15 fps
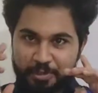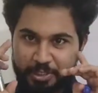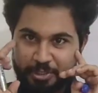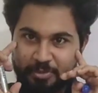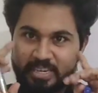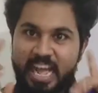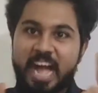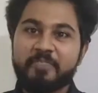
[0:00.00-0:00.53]
we
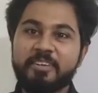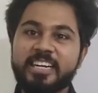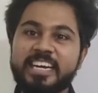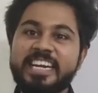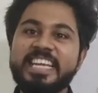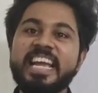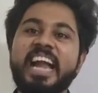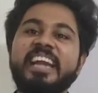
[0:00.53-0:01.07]
should have a
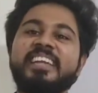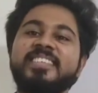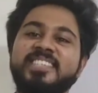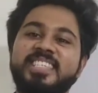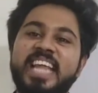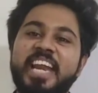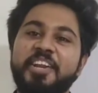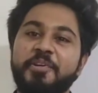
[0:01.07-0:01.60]
clear
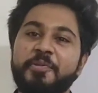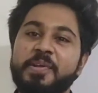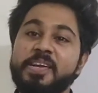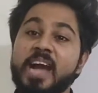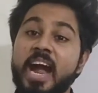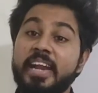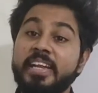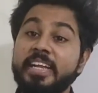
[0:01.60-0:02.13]
understanding
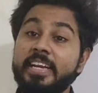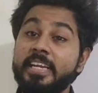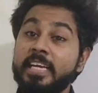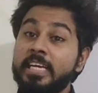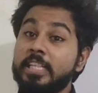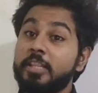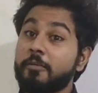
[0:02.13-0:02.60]
regarding